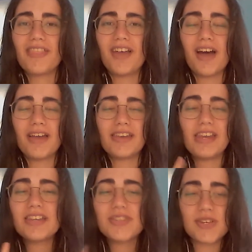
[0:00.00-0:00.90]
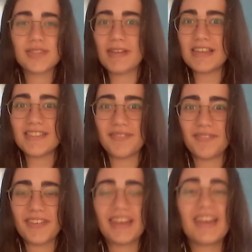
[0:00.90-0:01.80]
I need to explain
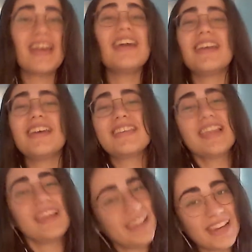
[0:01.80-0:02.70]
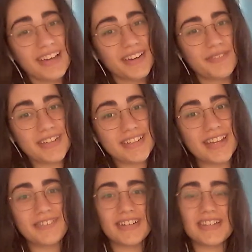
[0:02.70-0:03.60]
something. It is a little
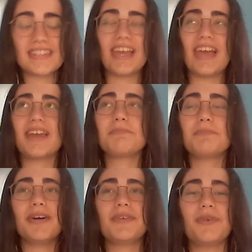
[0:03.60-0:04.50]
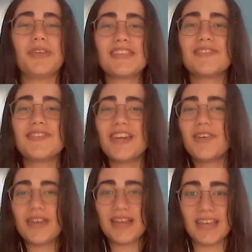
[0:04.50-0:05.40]
Monday once again, but what this
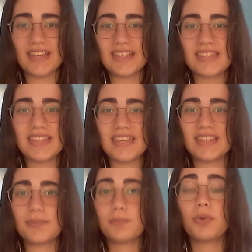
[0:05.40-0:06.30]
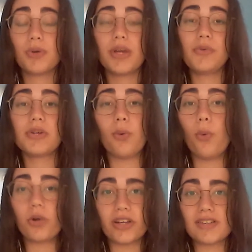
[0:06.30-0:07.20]
video is
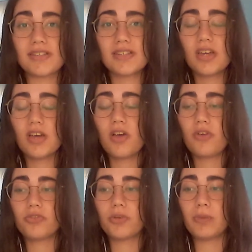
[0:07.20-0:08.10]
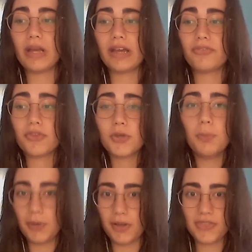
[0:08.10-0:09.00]
pre-recorded from like a few
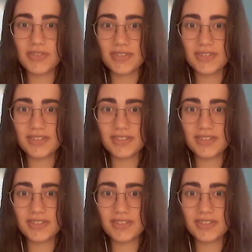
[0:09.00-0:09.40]
months